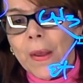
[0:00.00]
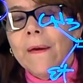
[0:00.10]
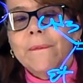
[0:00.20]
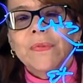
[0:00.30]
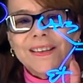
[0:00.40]

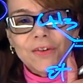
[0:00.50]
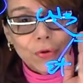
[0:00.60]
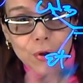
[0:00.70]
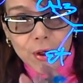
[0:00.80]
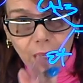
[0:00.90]
that
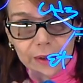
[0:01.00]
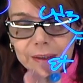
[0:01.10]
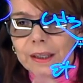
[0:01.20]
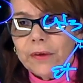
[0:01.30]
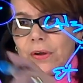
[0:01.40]
you're not
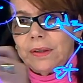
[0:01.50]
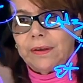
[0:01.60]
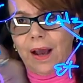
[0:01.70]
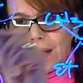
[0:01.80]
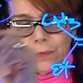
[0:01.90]
given
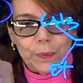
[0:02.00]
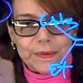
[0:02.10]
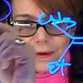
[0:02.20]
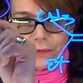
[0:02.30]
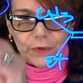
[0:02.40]
that
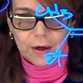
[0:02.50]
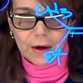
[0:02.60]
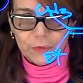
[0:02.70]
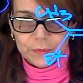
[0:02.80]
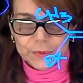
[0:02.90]
specific
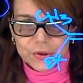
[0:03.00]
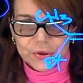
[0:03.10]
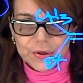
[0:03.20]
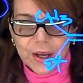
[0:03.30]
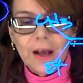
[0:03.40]

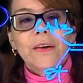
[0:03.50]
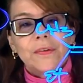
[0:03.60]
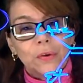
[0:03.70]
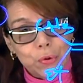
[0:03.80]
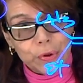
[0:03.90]
conformation.
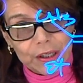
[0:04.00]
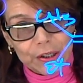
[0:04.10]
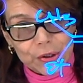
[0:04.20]
So you need to